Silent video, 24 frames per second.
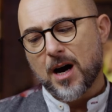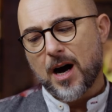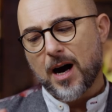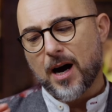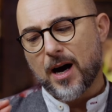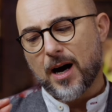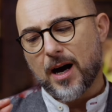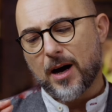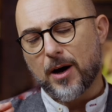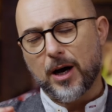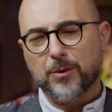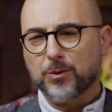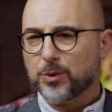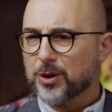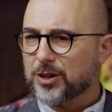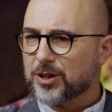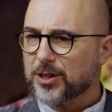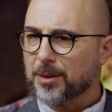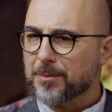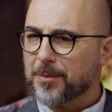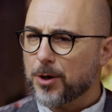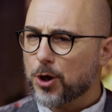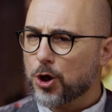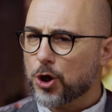Uh, with
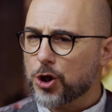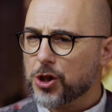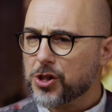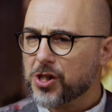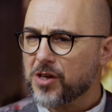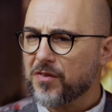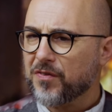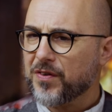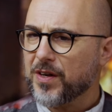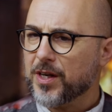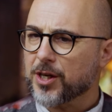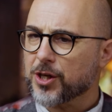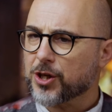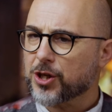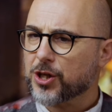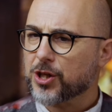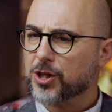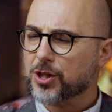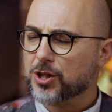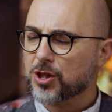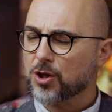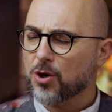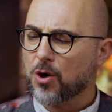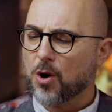some earthy
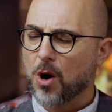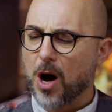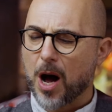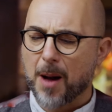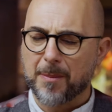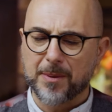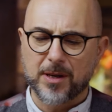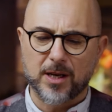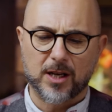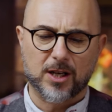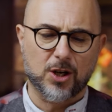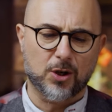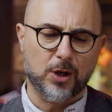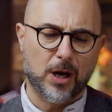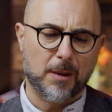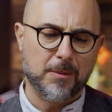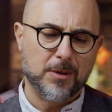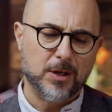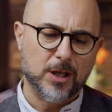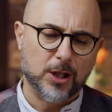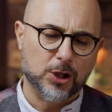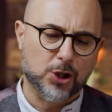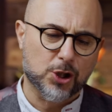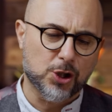finish. So I'm gonna go.
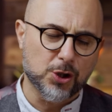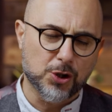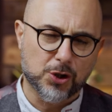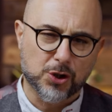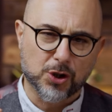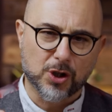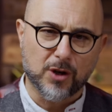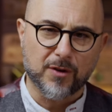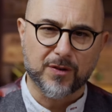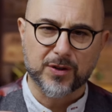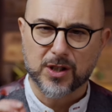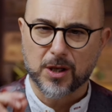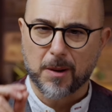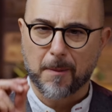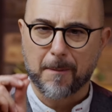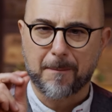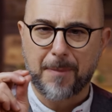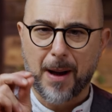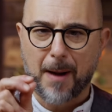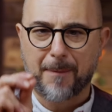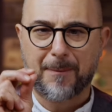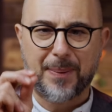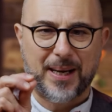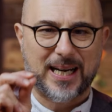I'm gonna choose to go for some
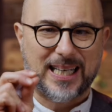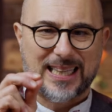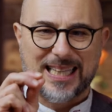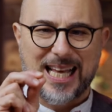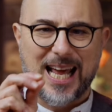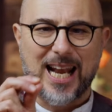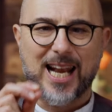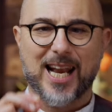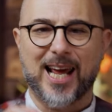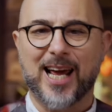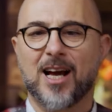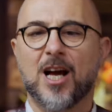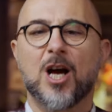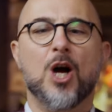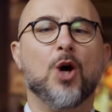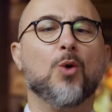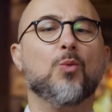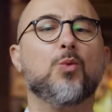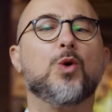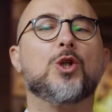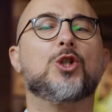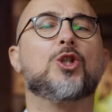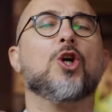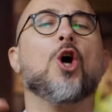pappardelle
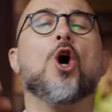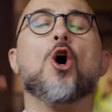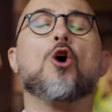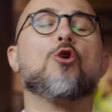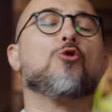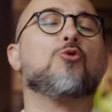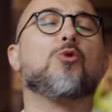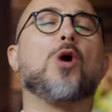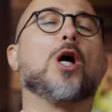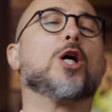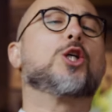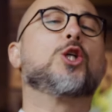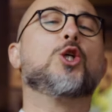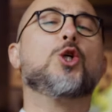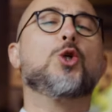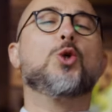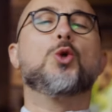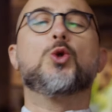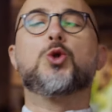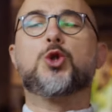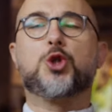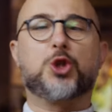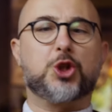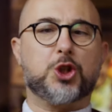with
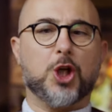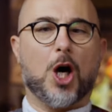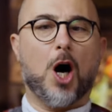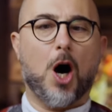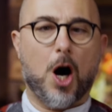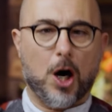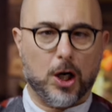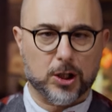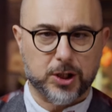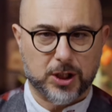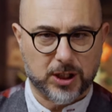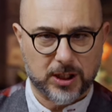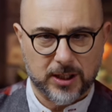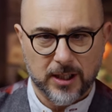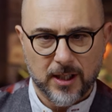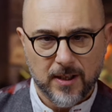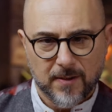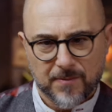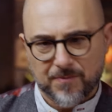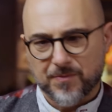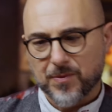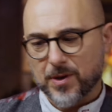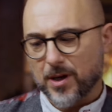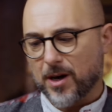ragu sauce.
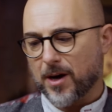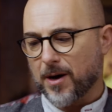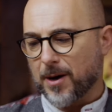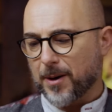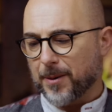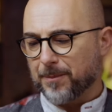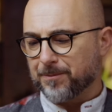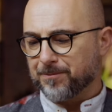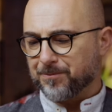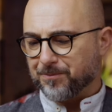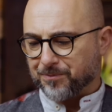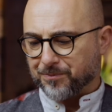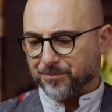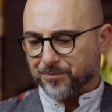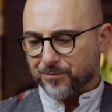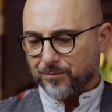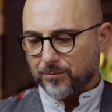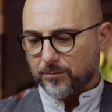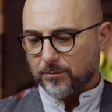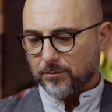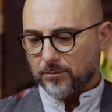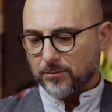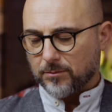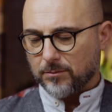Um,
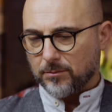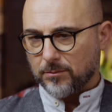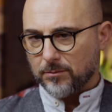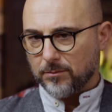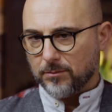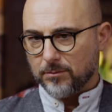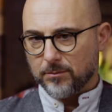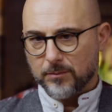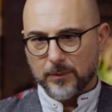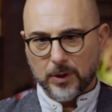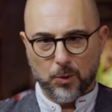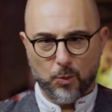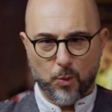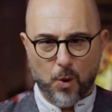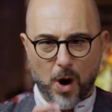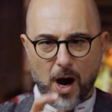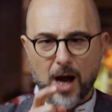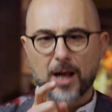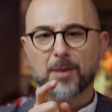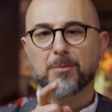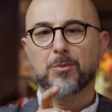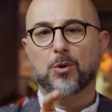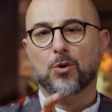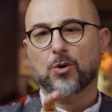
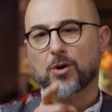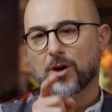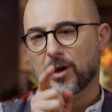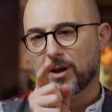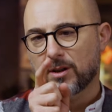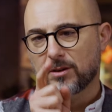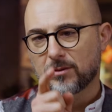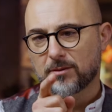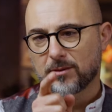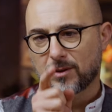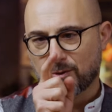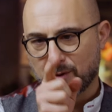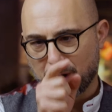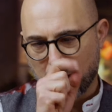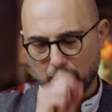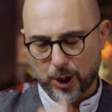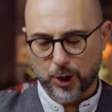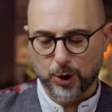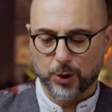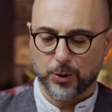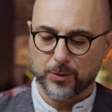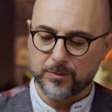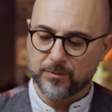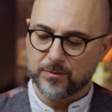wild boar
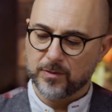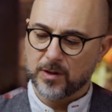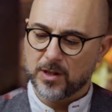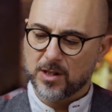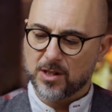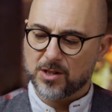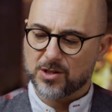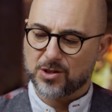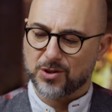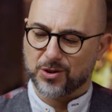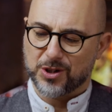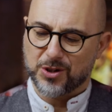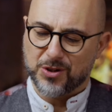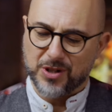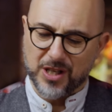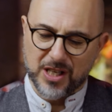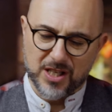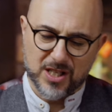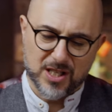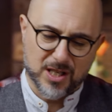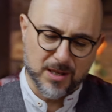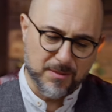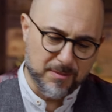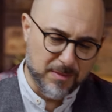ragu. So you
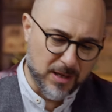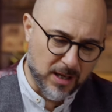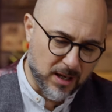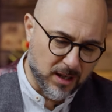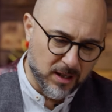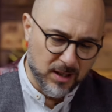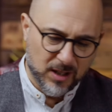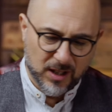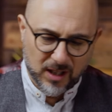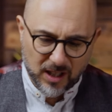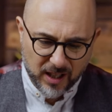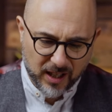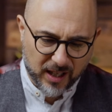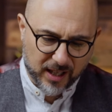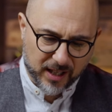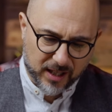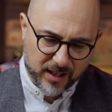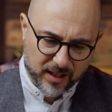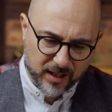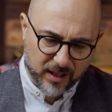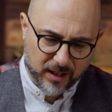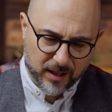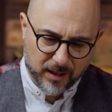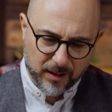need some uh,
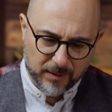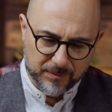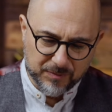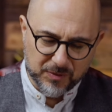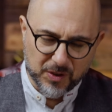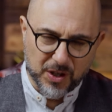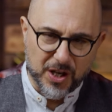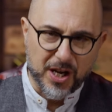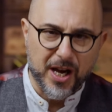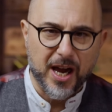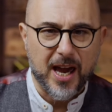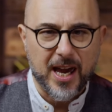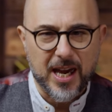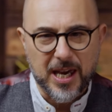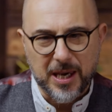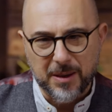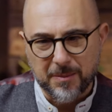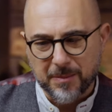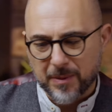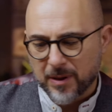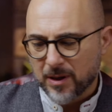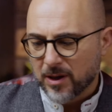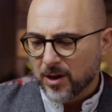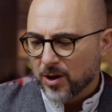like uh,
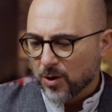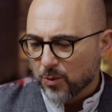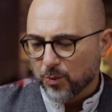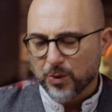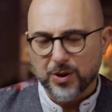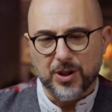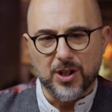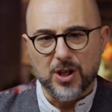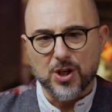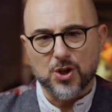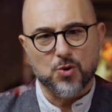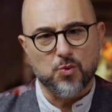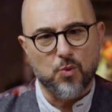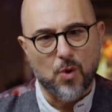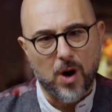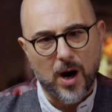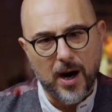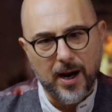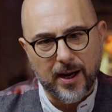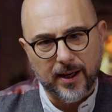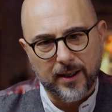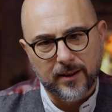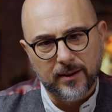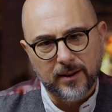game with this
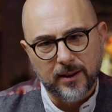wine